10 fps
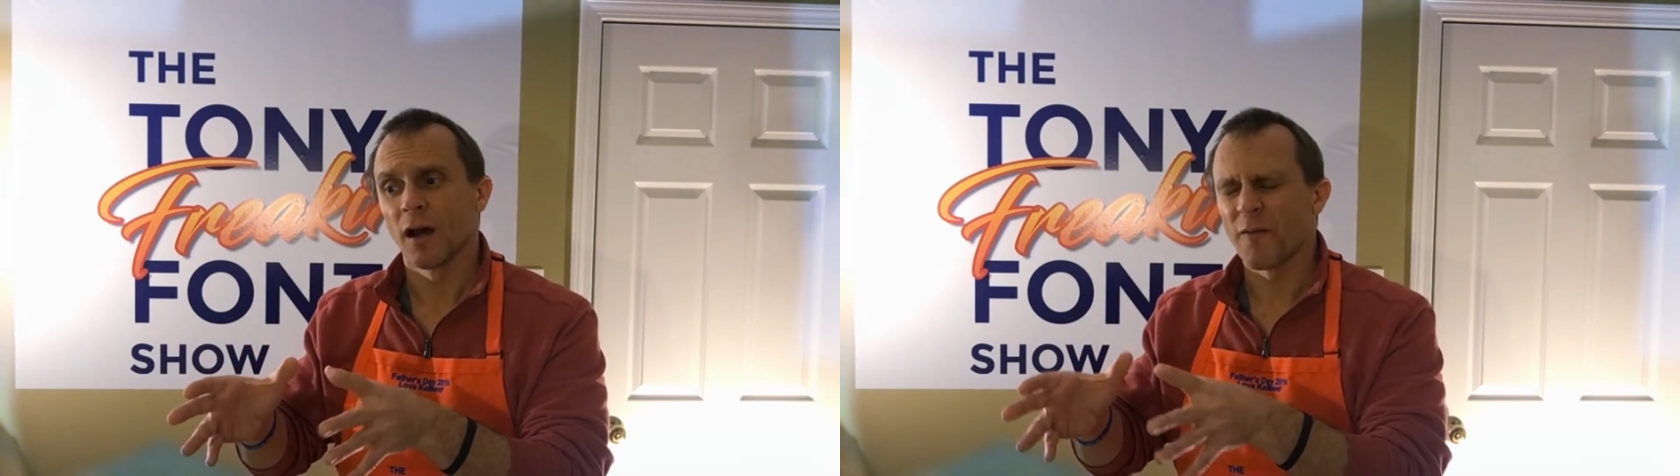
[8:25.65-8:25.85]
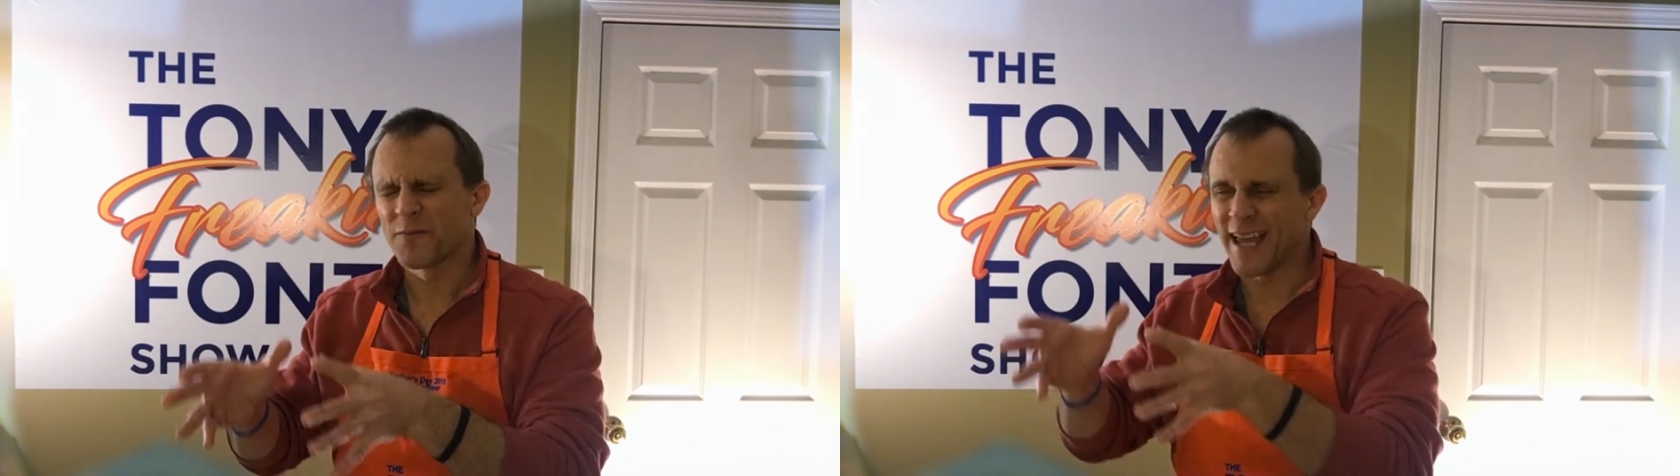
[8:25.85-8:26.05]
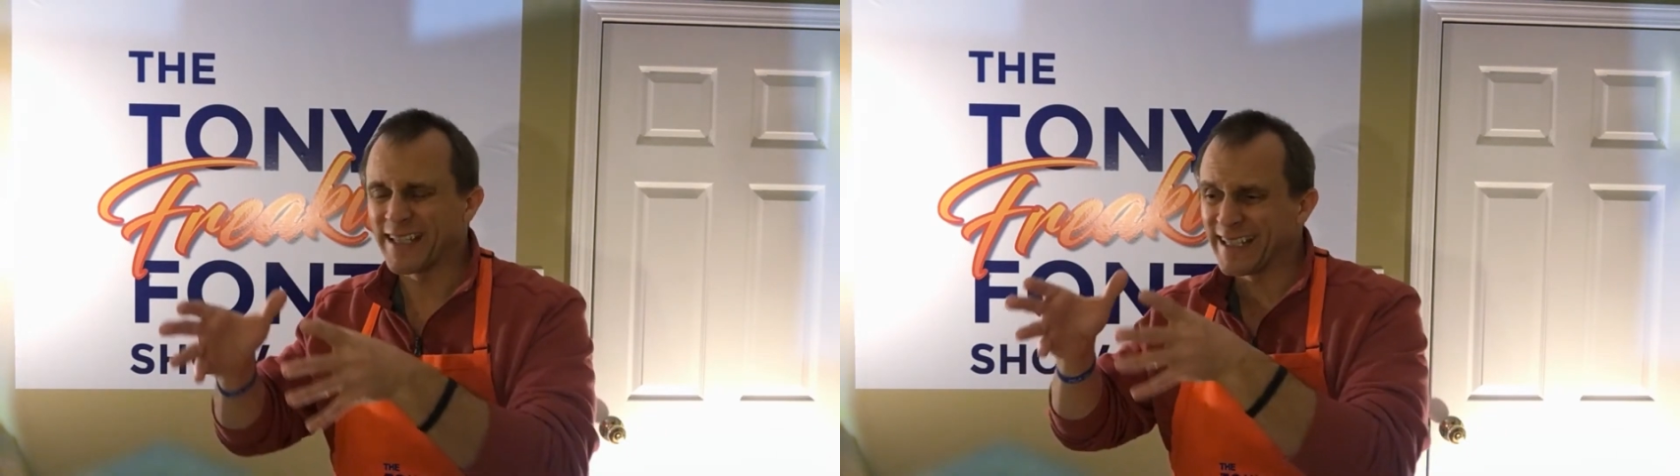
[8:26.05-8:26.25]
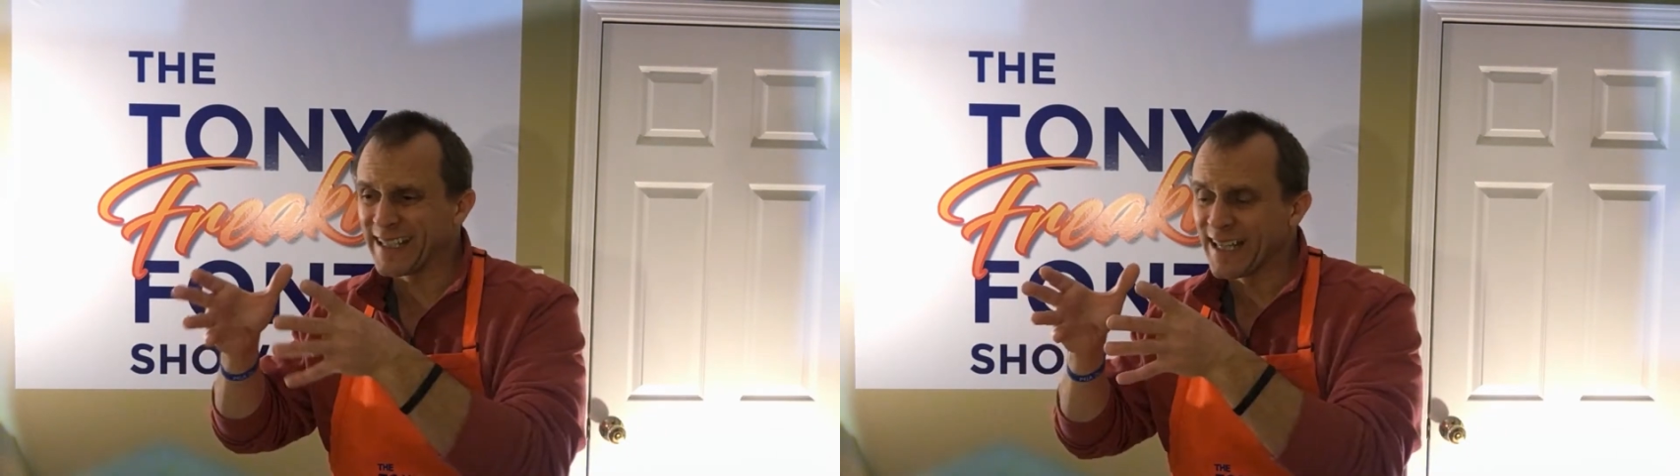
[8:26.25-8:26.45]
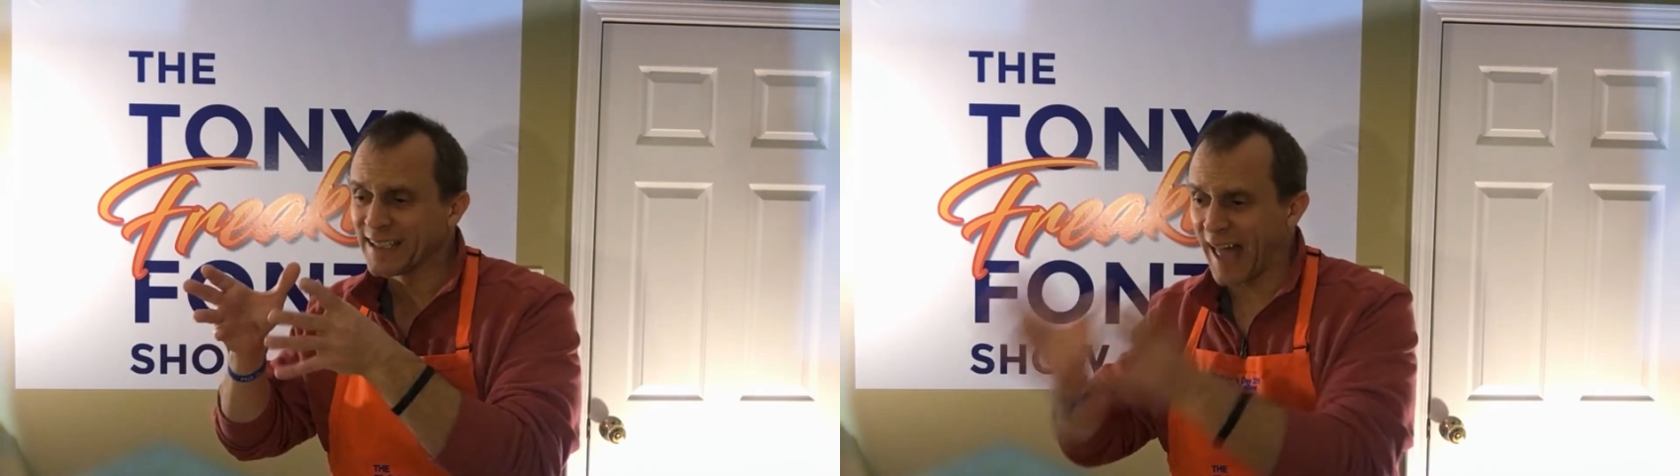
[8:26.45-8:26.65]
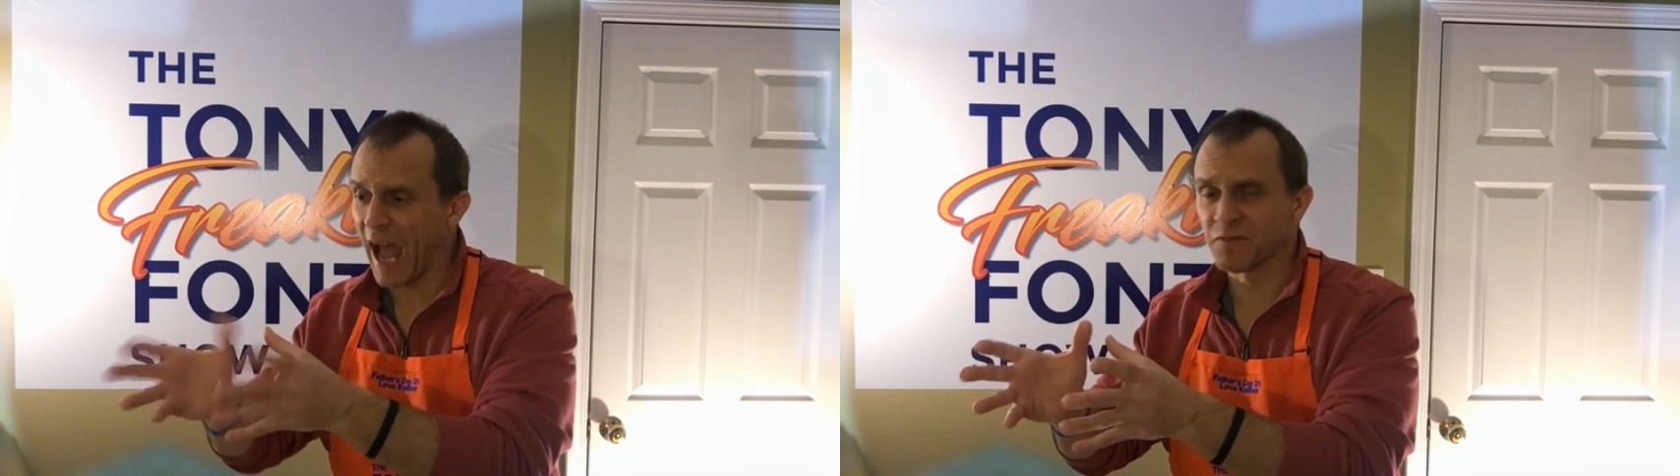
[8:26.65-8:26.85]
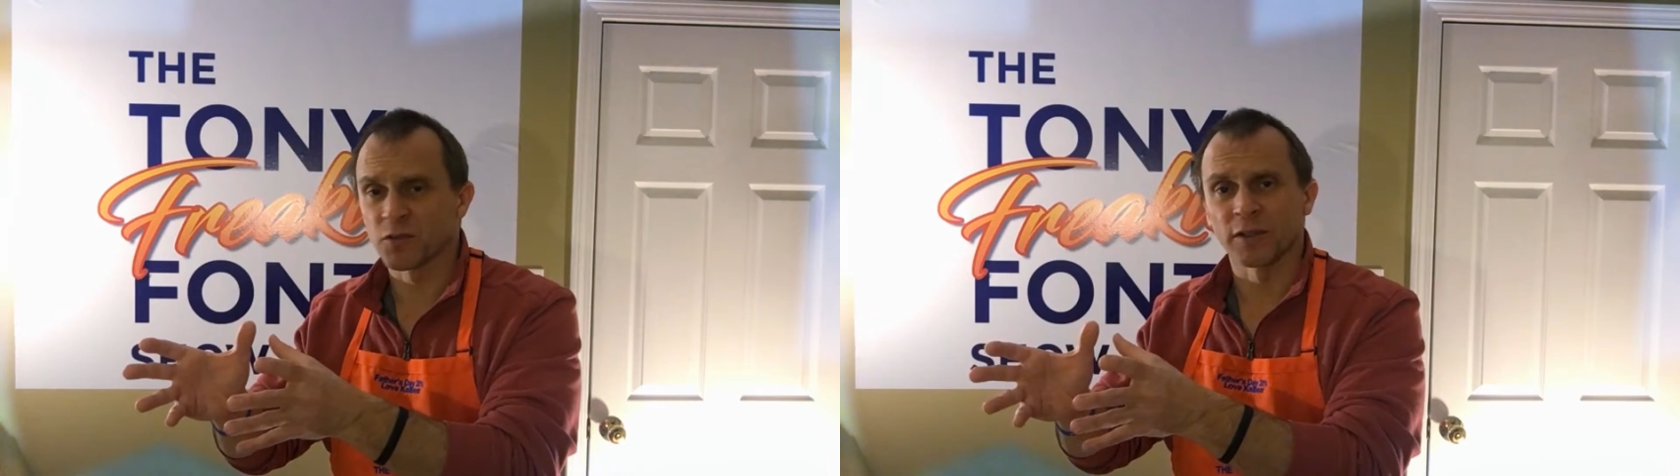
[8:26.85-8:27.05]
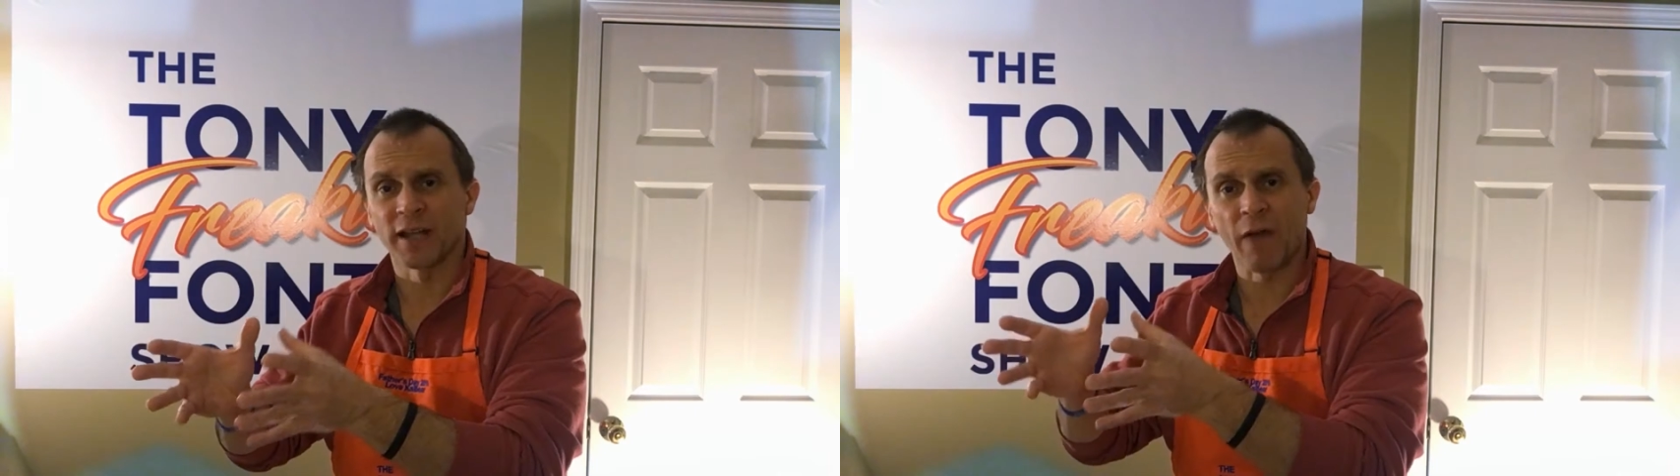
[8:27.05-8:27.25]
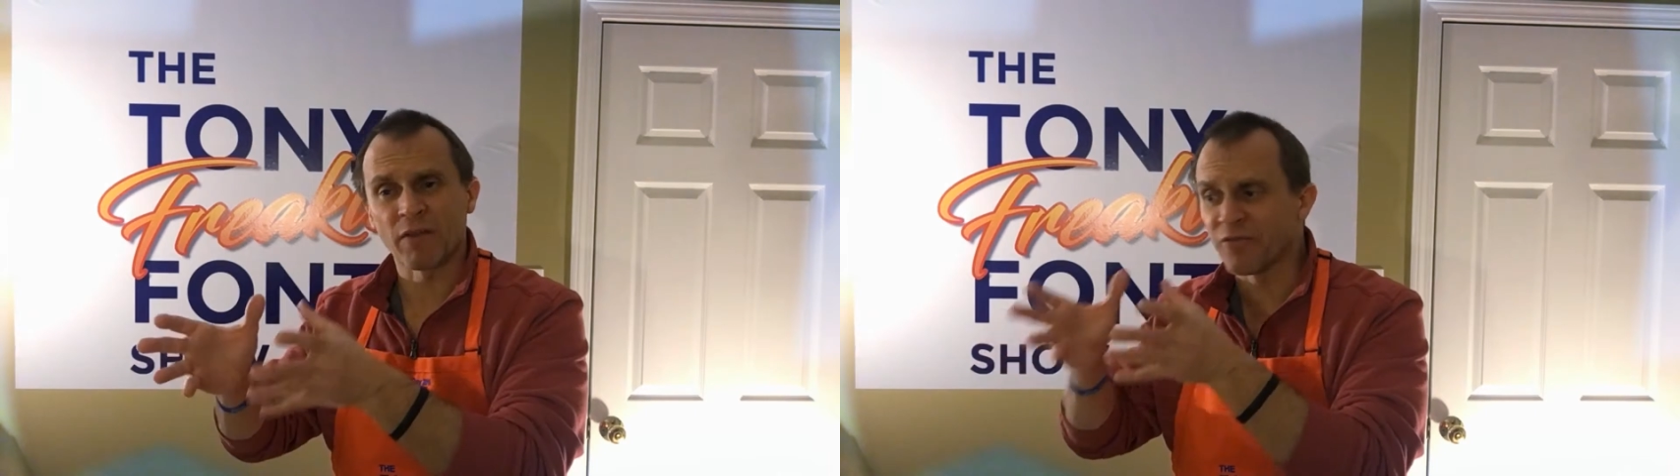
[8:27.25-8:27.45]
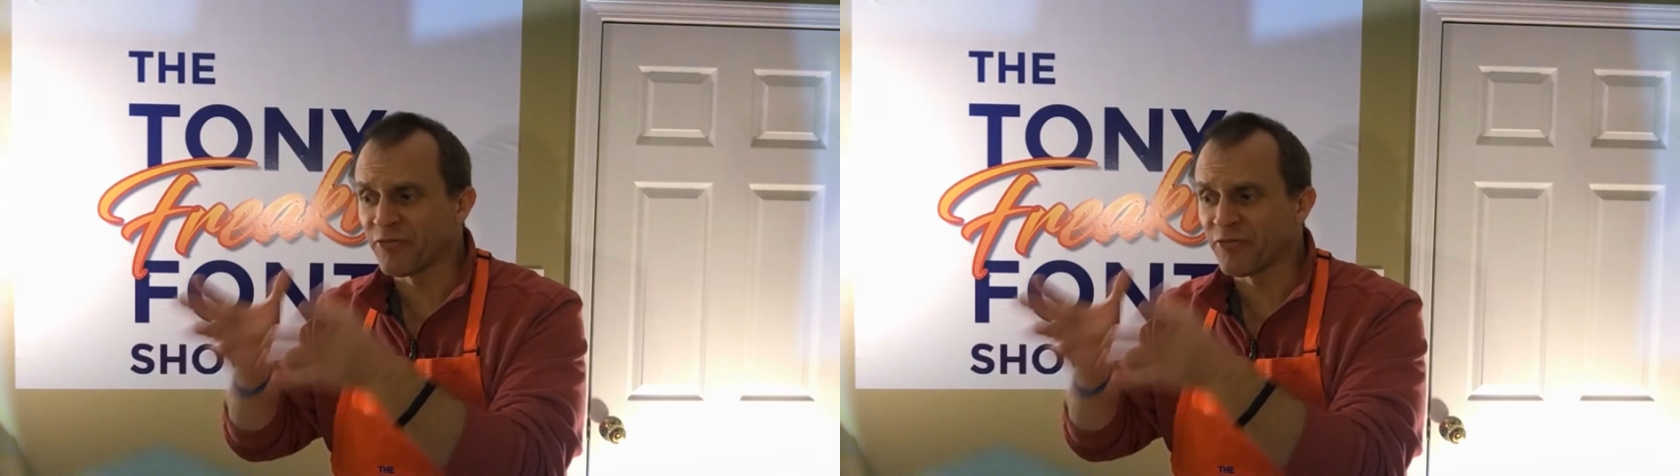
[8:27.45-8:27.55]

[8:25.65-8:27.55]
of taking laughter and having